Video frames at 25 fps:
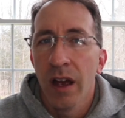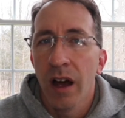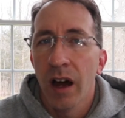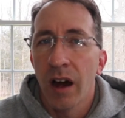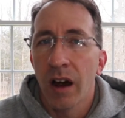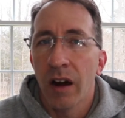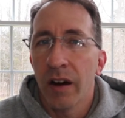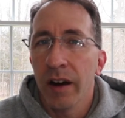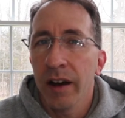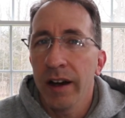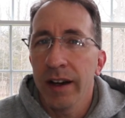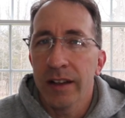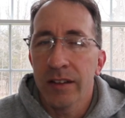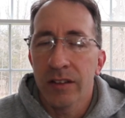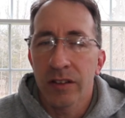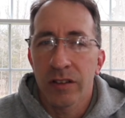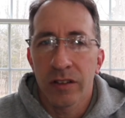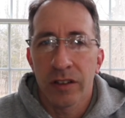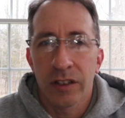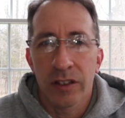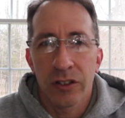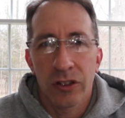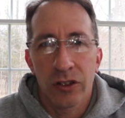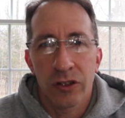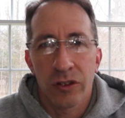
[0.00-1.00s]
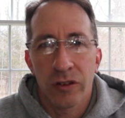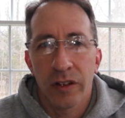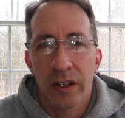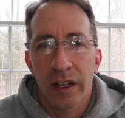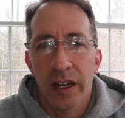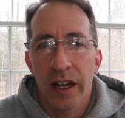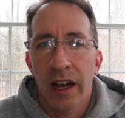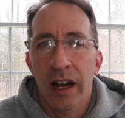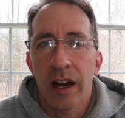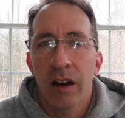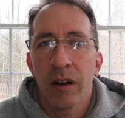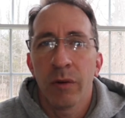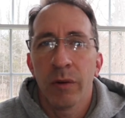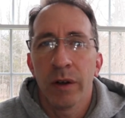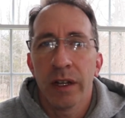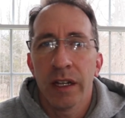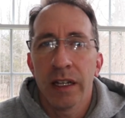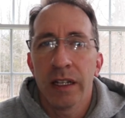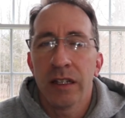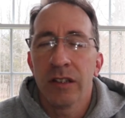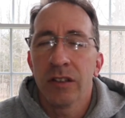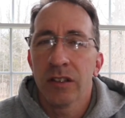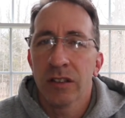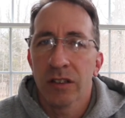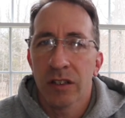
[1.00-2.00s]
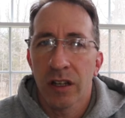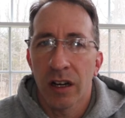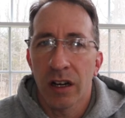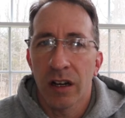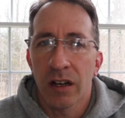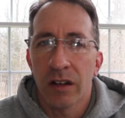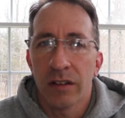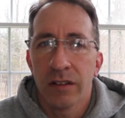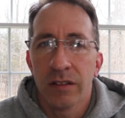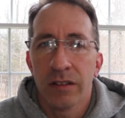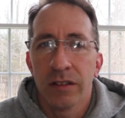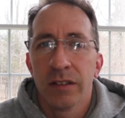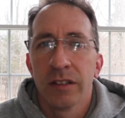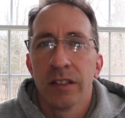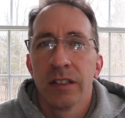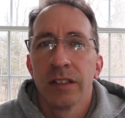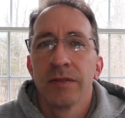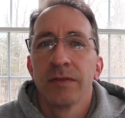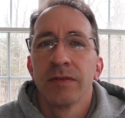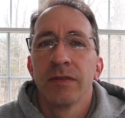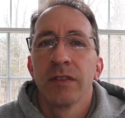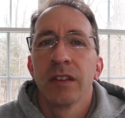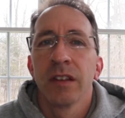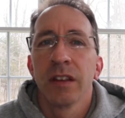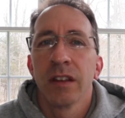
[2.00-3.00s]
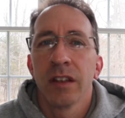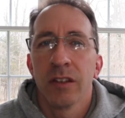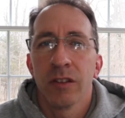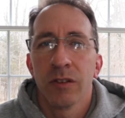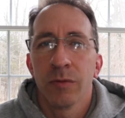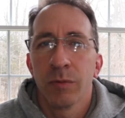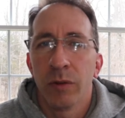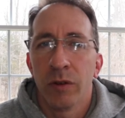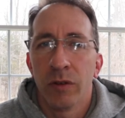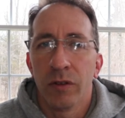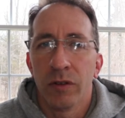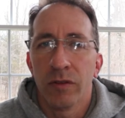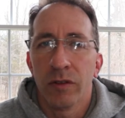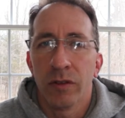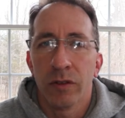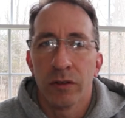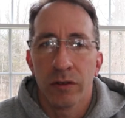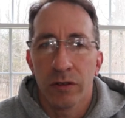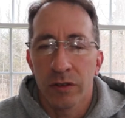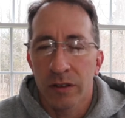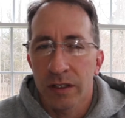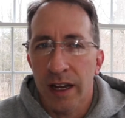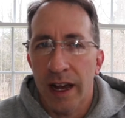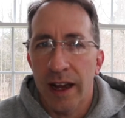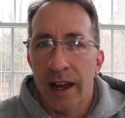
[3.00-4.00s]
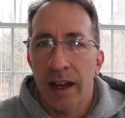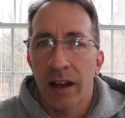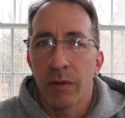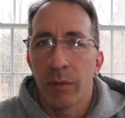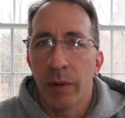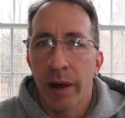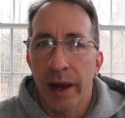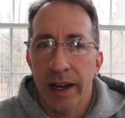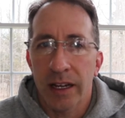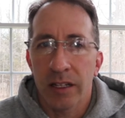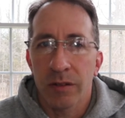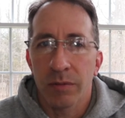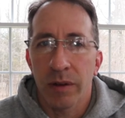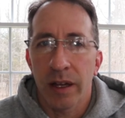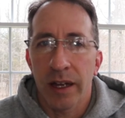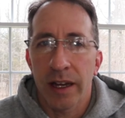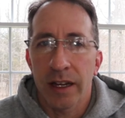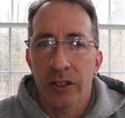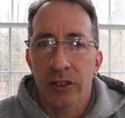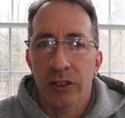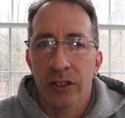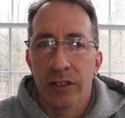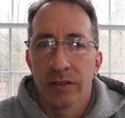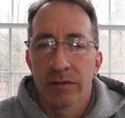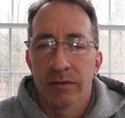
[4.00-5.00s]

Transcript: All right, so let's show you how we install this beautiful tile backsplash.